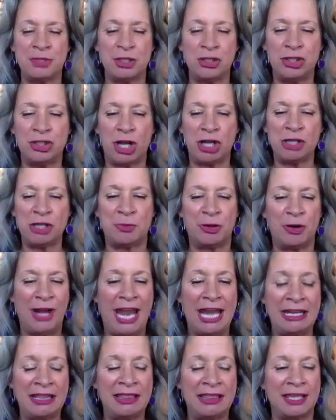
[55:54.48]
to judgment or
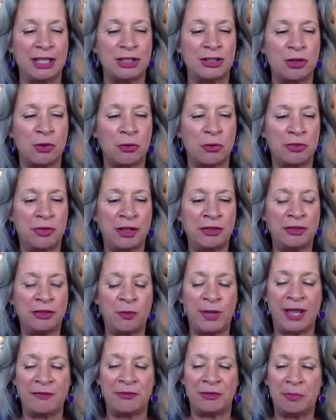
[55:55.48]
anything, don't think that
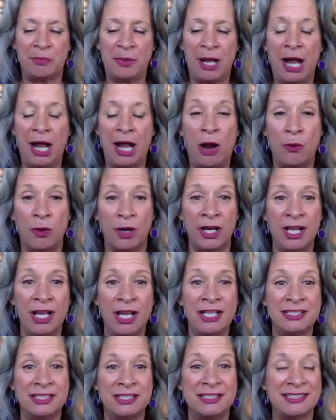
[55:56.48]
we have the power
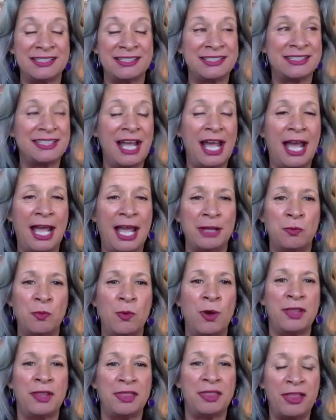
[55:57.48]
to decide
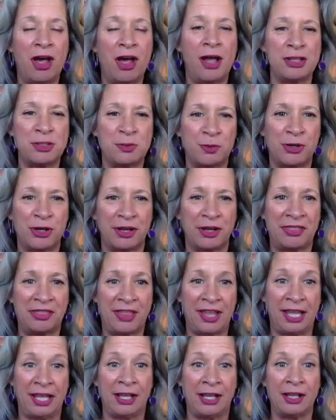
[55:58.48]
what thoughts we're going to
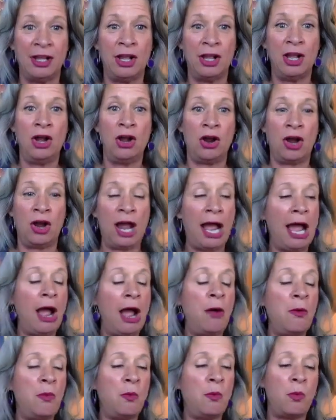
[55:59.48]
think, or
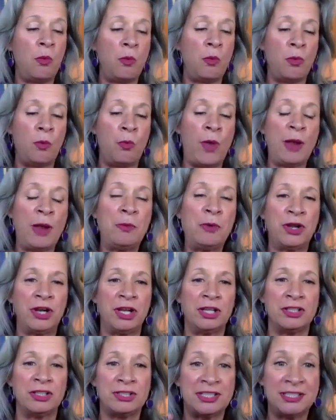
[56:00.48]
how the way we're going
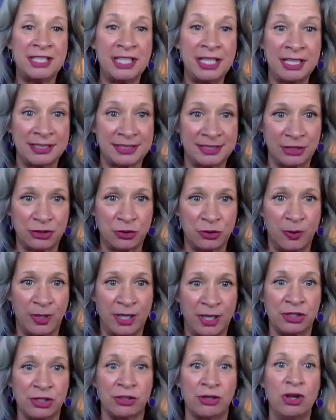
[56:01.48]
to see a
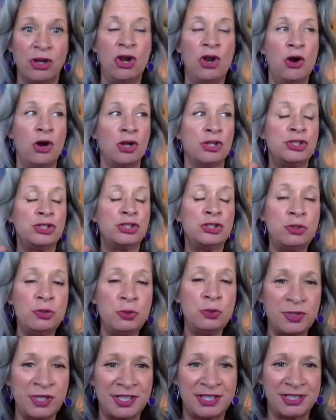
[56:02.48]
situation or
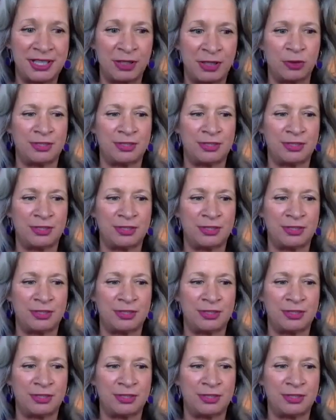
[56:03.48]
choose to see a